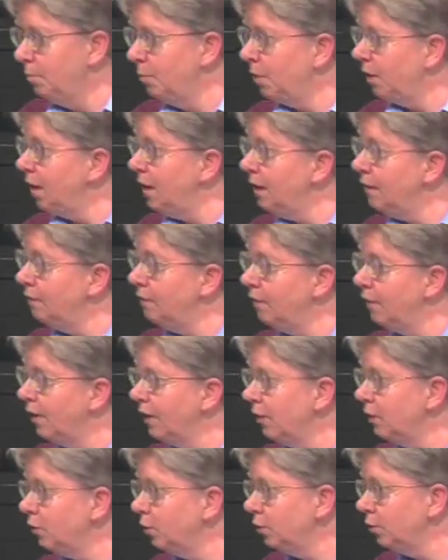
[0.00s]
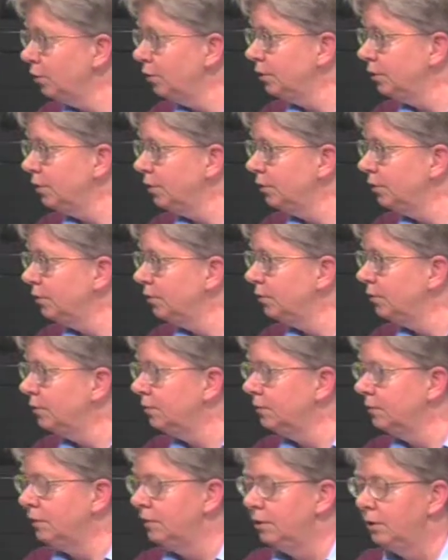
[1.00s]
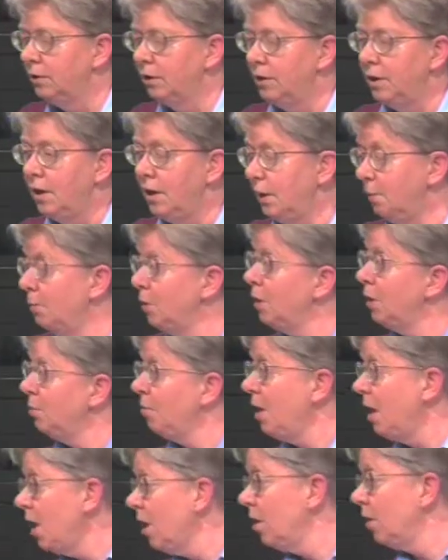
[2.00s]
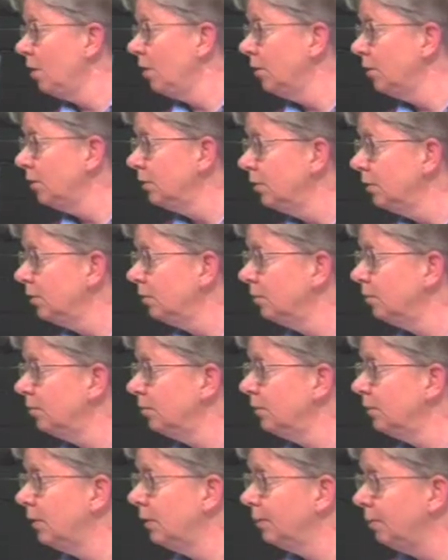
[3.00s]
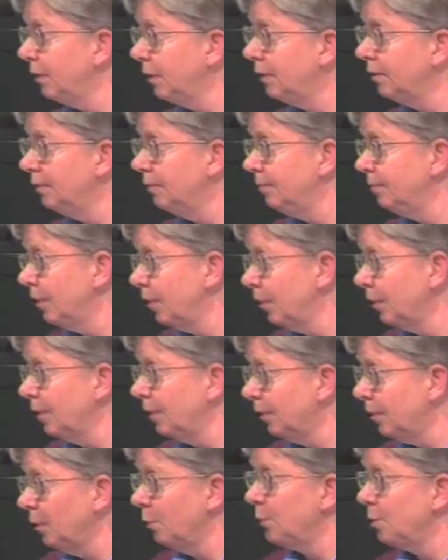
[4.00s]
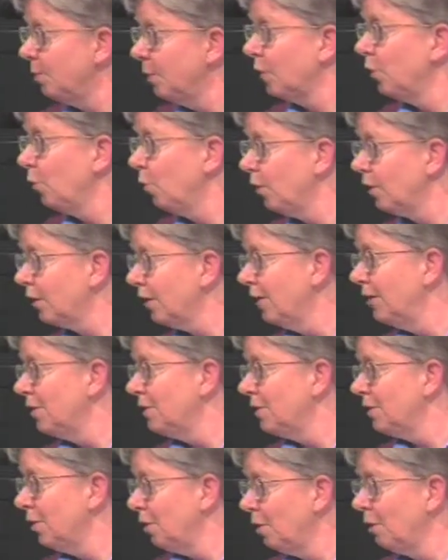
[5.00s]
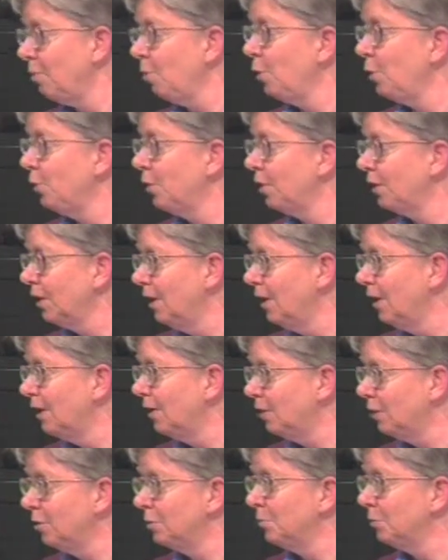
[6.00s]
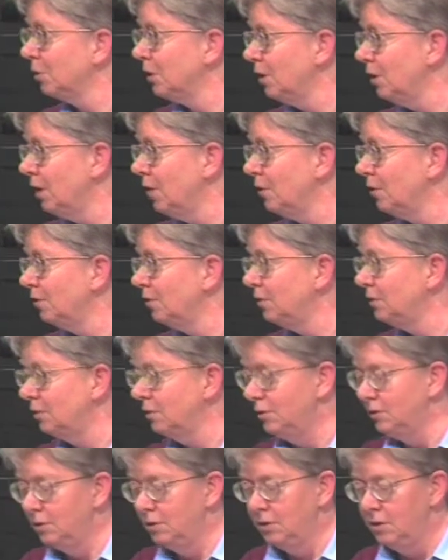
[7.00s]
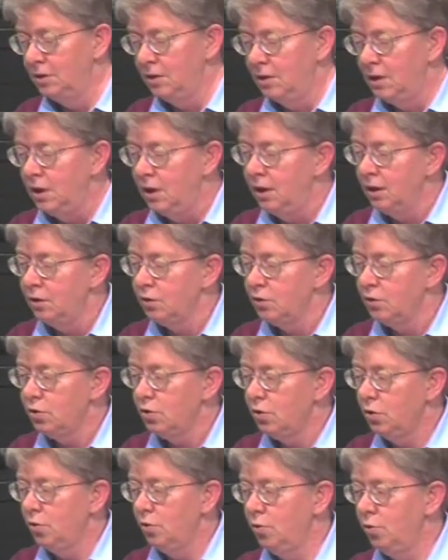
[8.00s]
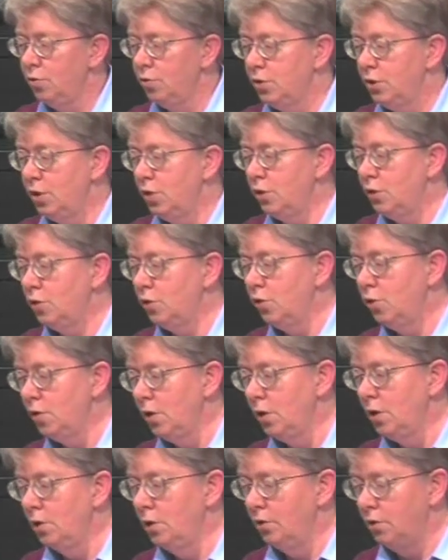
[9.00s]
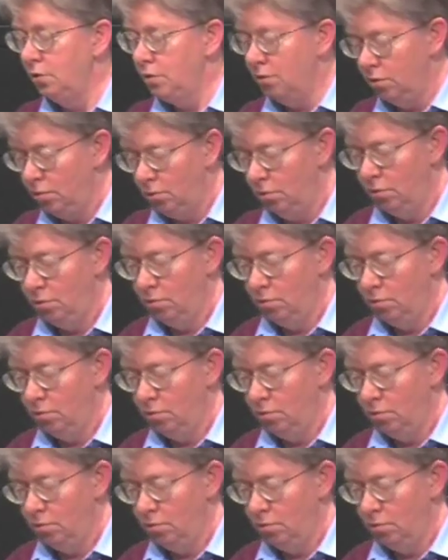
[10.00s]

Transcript: in McCain-Feingold that had been upheld in a big, you know, there was a big court case upholding that called McConnell. And so Citizens United